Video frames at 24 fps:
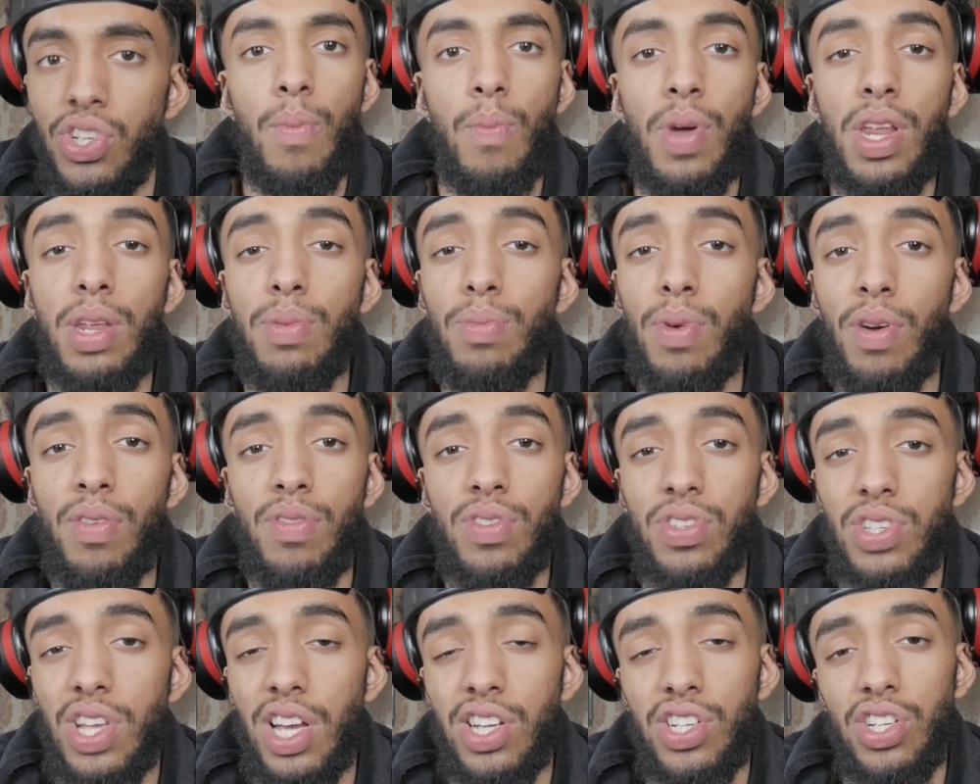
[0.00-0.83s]
Many
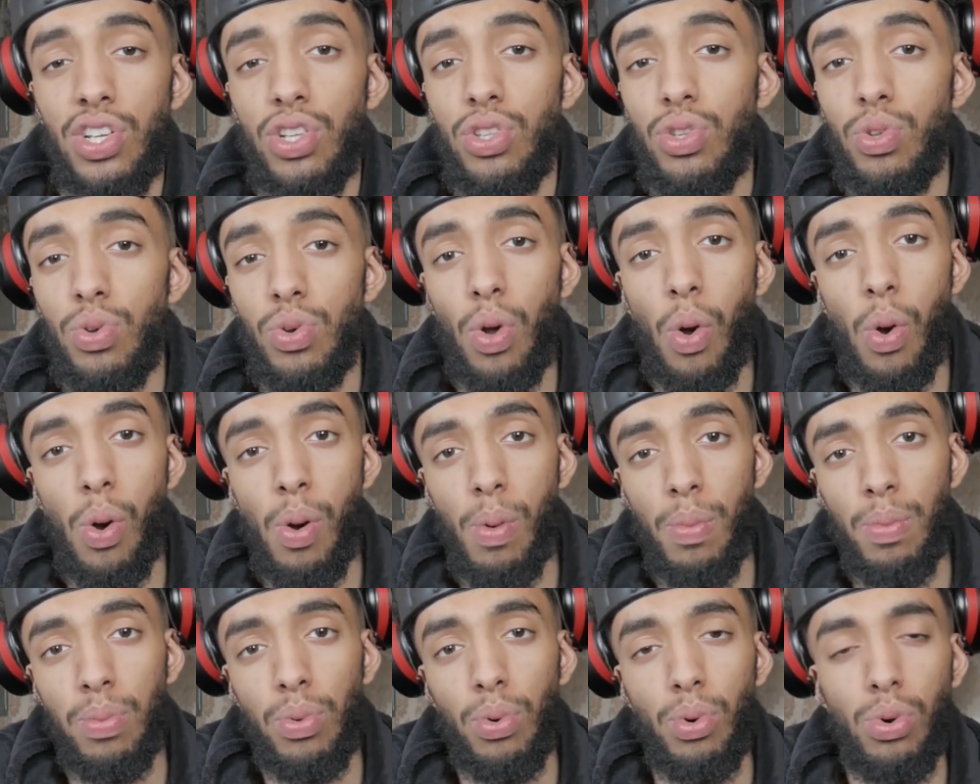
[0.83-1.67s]
brothers actually do go
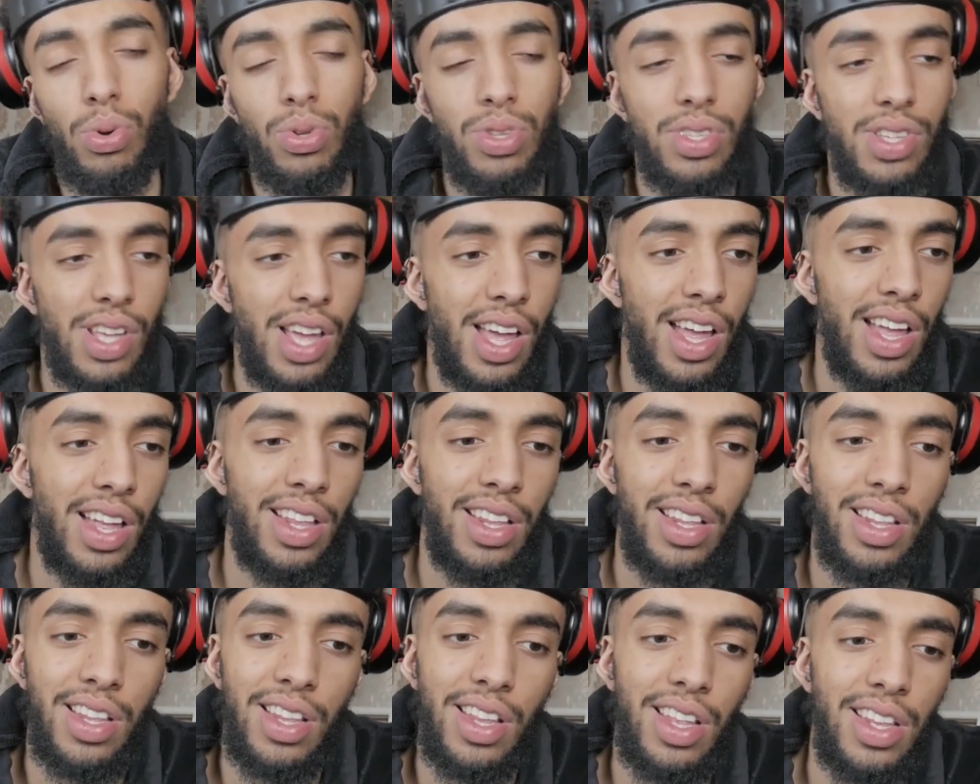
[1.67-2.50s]
abroad
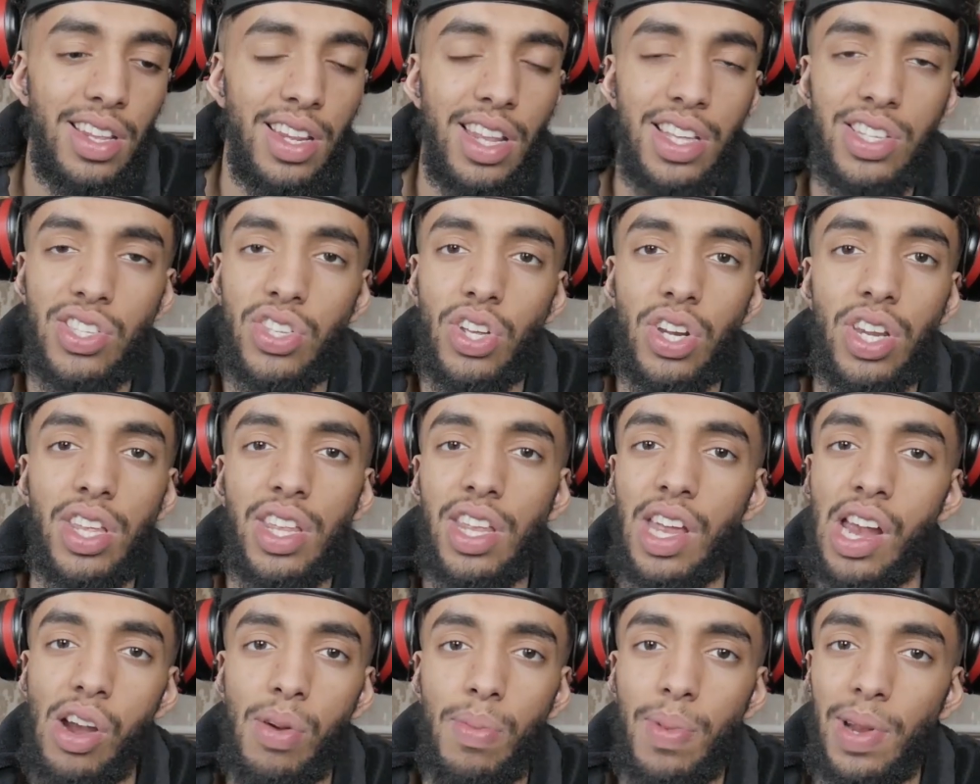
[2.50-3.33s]
and they study
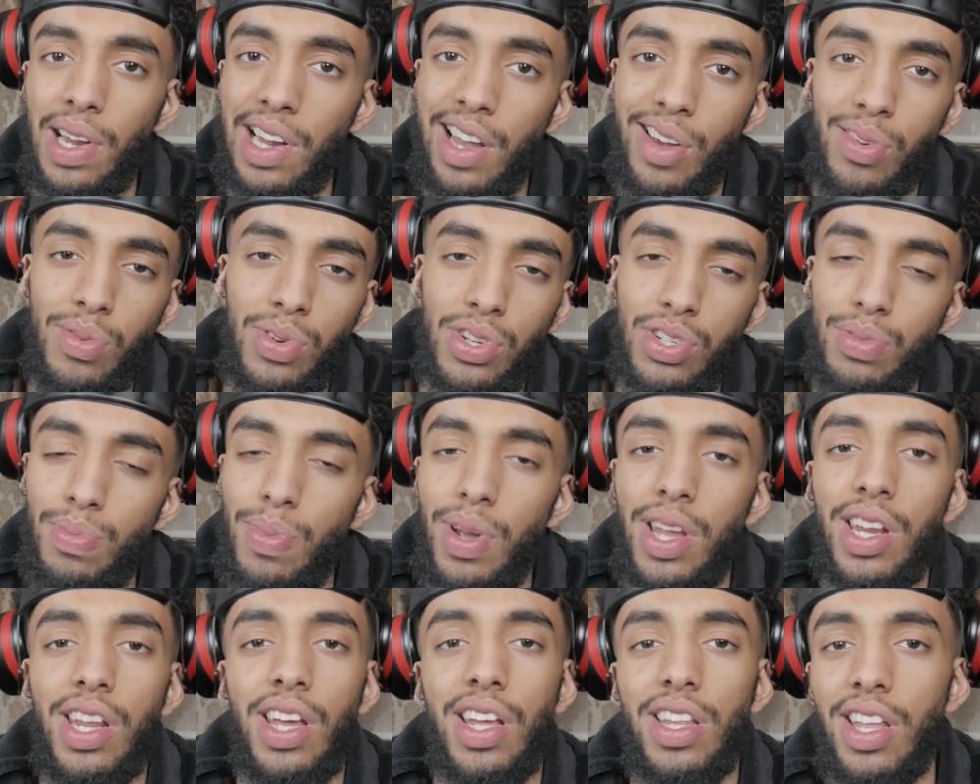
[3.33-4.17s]
the Arabic language,
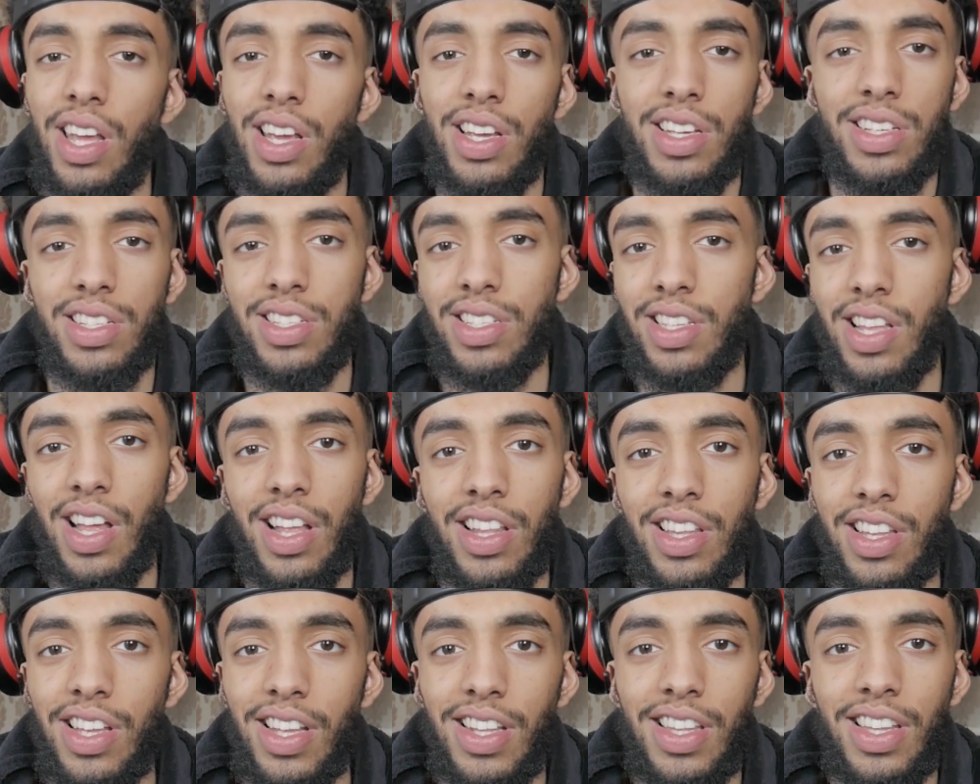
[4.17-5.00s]
being a day
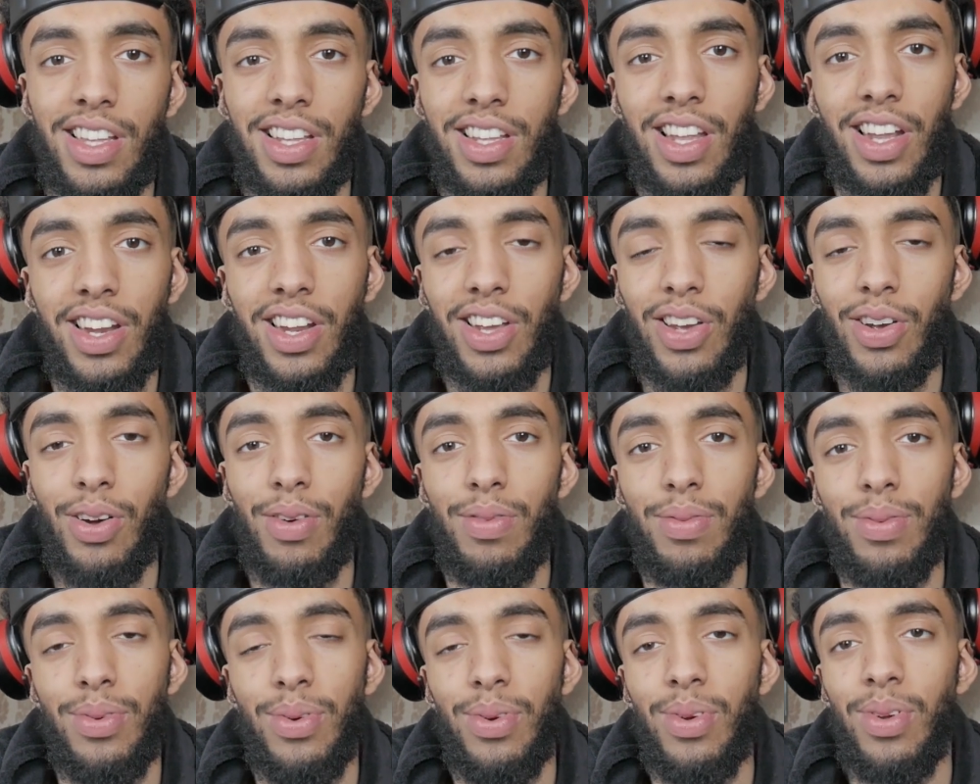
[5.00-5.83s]
standard that they go
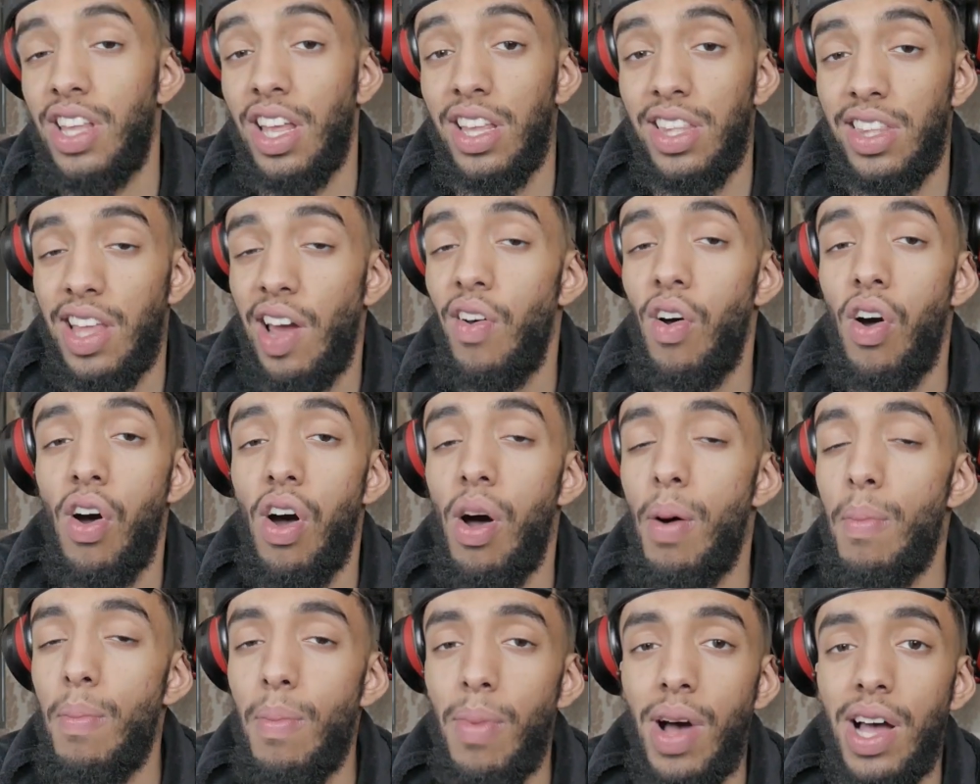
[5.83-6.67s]
through. There
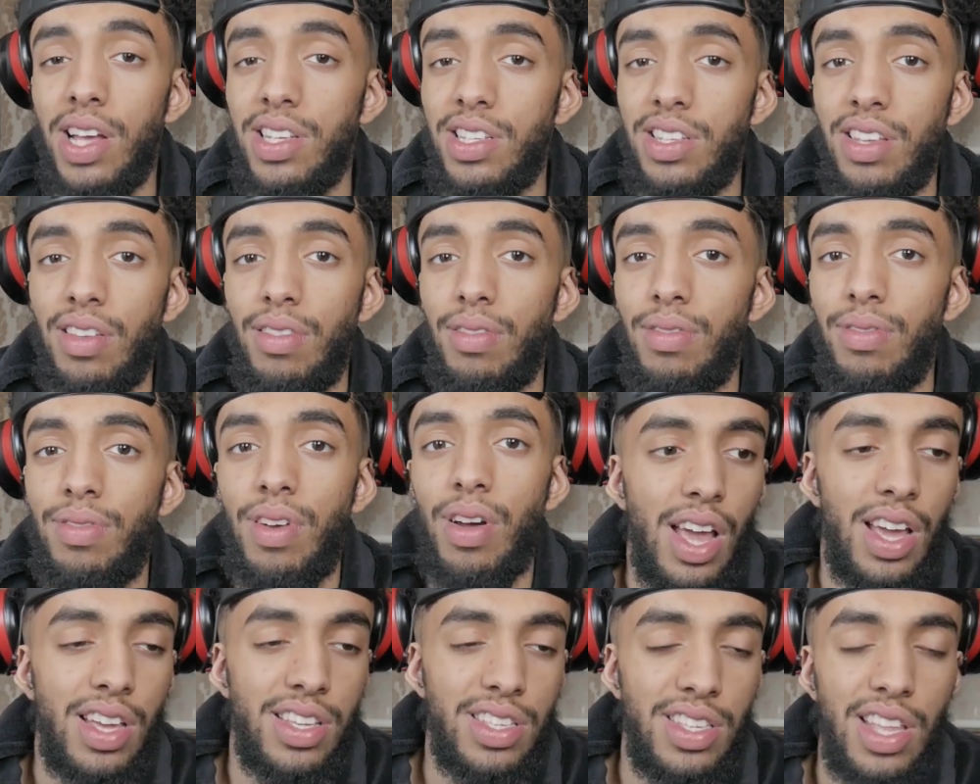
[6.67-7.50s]
are a massive,
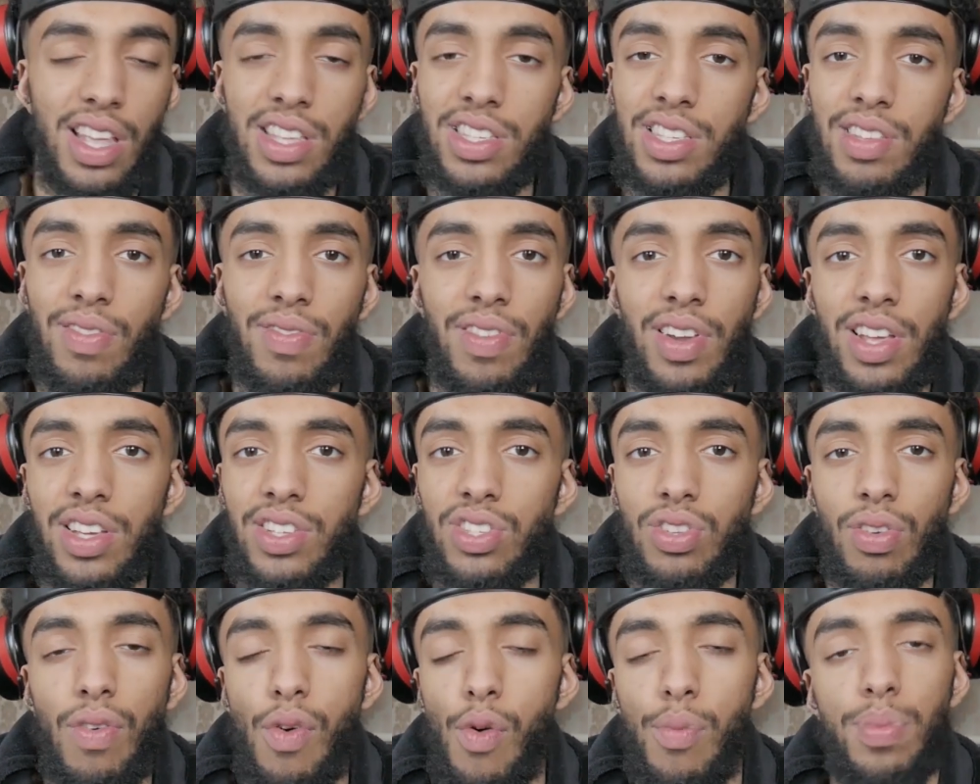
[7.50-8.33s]
extensive
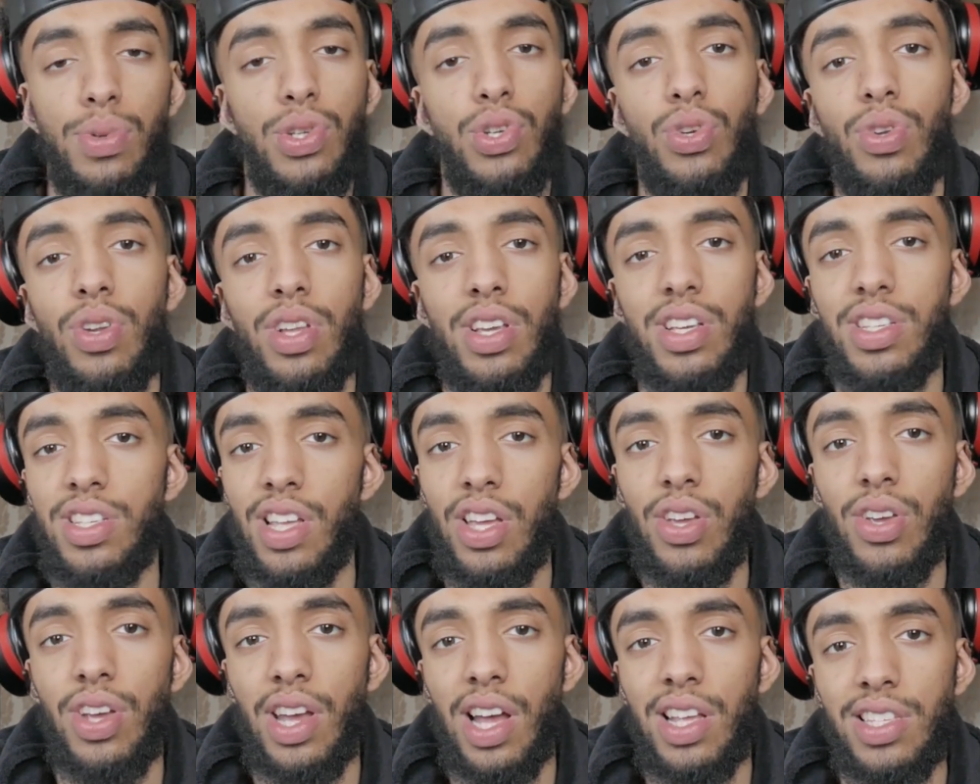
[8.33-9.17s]
list of opportunities that
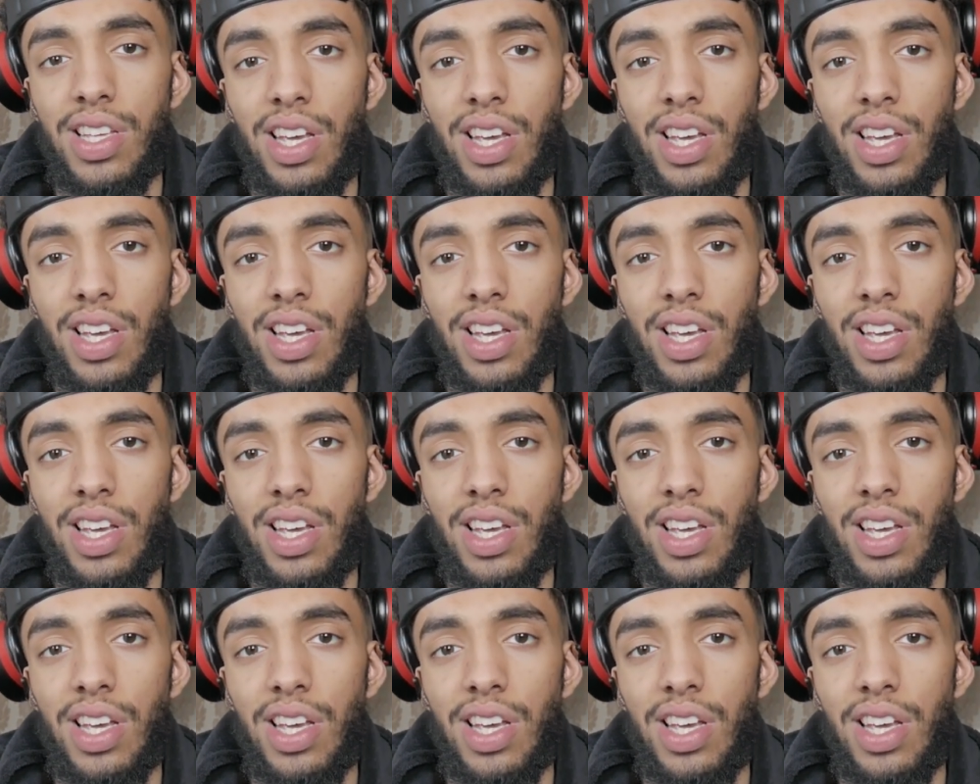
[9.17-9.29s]
you can